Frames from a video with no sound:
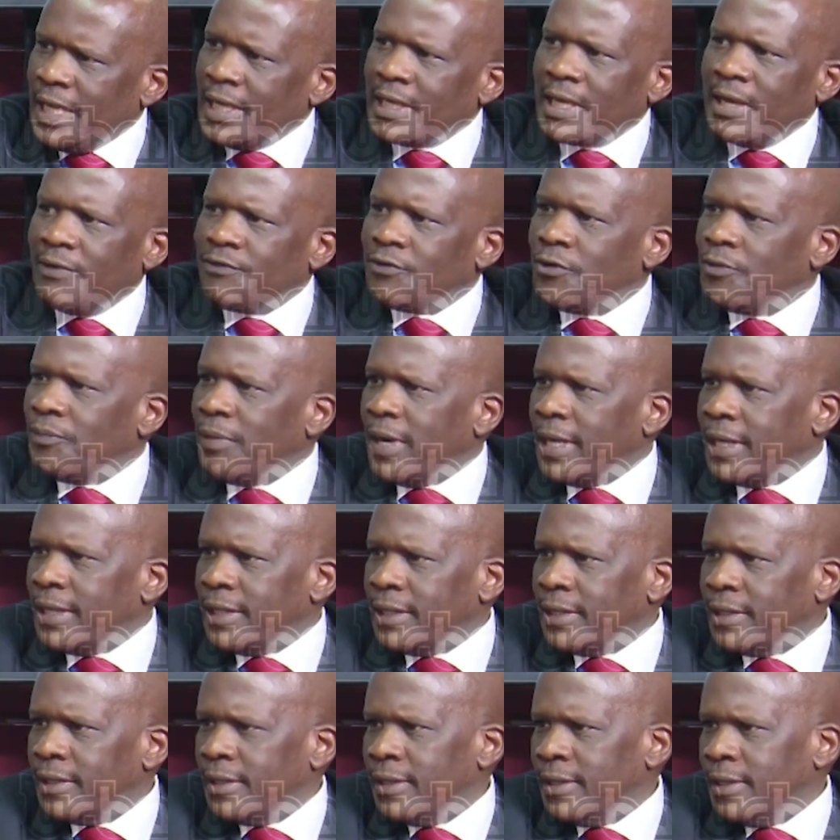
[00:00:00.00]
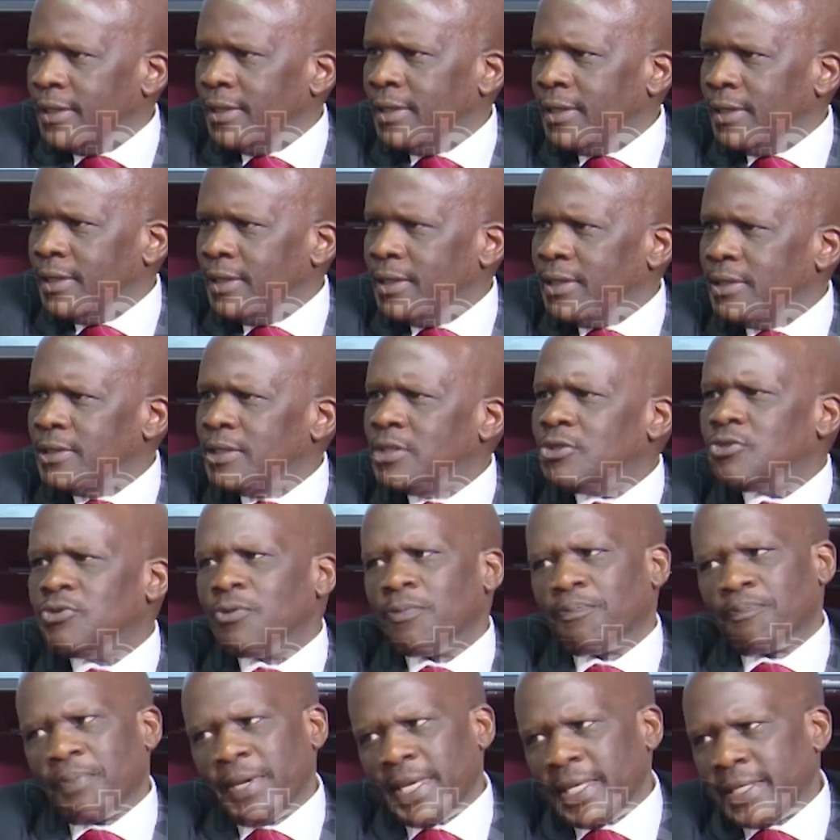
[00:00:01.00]
gave you money. Did you
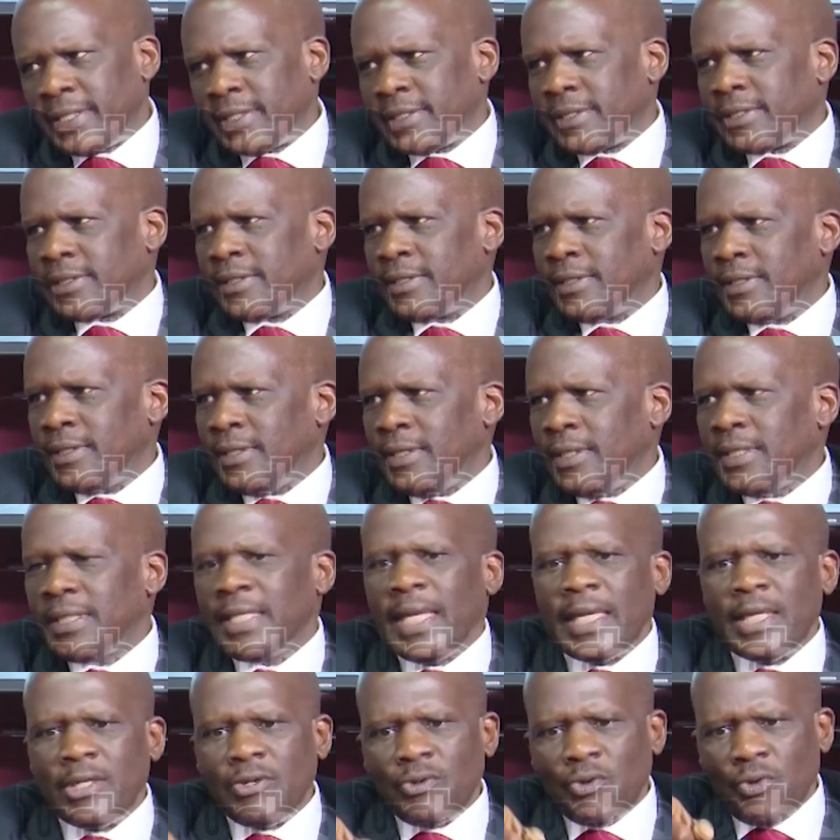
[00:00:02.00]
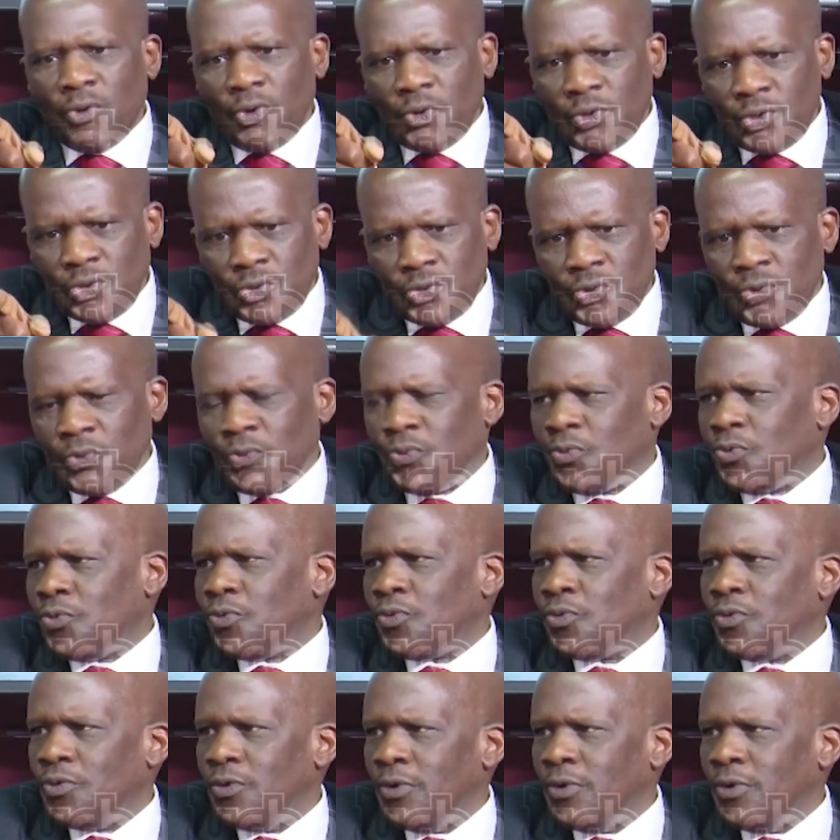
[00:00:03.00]
pay it? They know you.